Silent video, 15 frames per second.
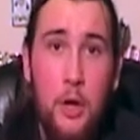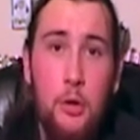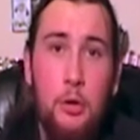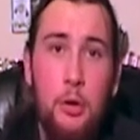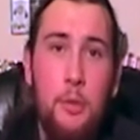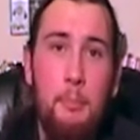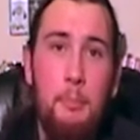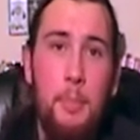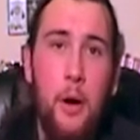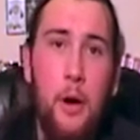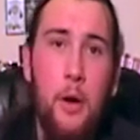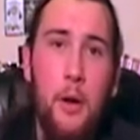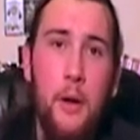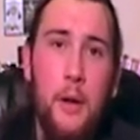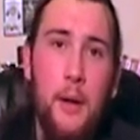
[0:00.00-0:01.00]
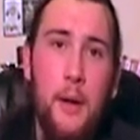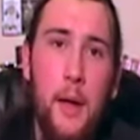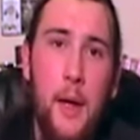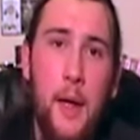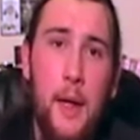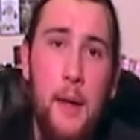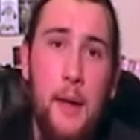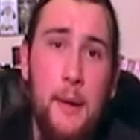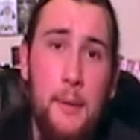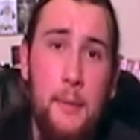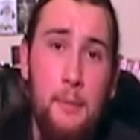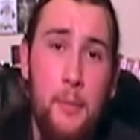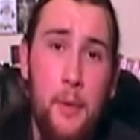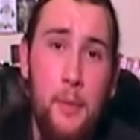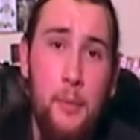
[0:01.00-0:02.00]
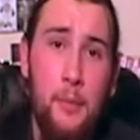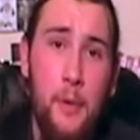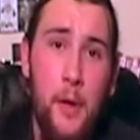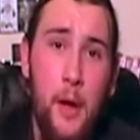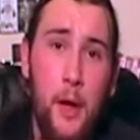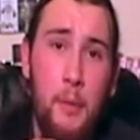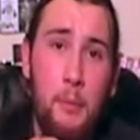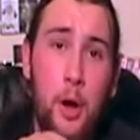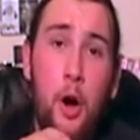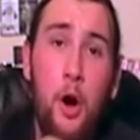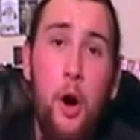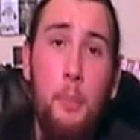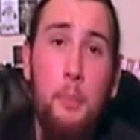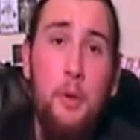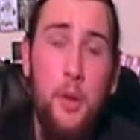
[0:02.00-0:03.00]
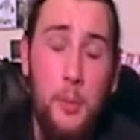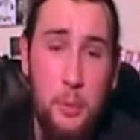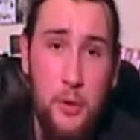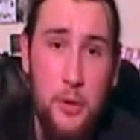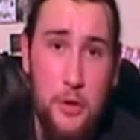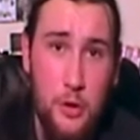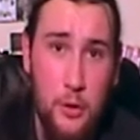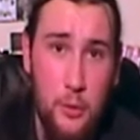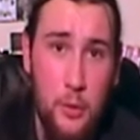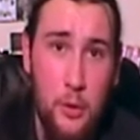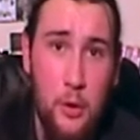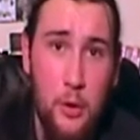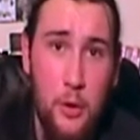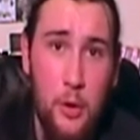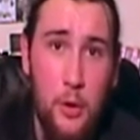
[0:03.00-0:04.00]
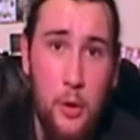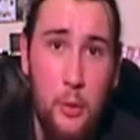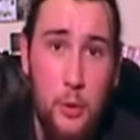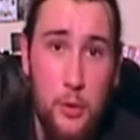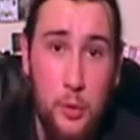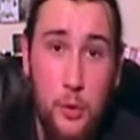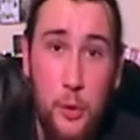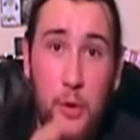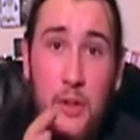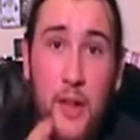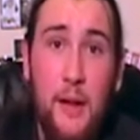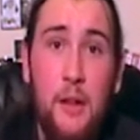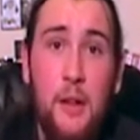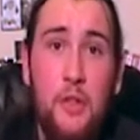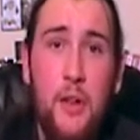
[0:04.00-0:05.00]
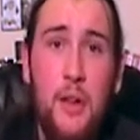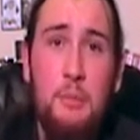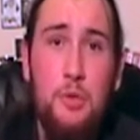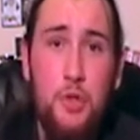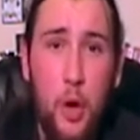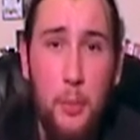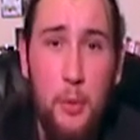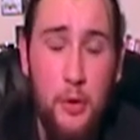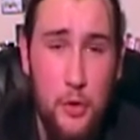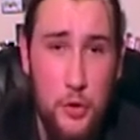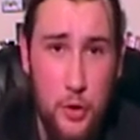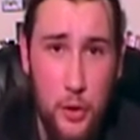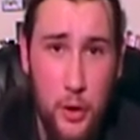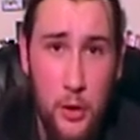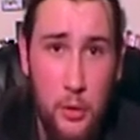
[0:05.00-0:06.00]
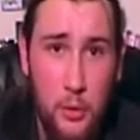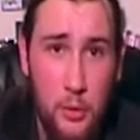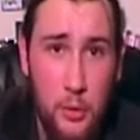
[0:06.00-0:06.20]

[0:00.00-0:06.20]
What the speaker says: you can buy a hop substitute, which will do exactly the same job as the sugar,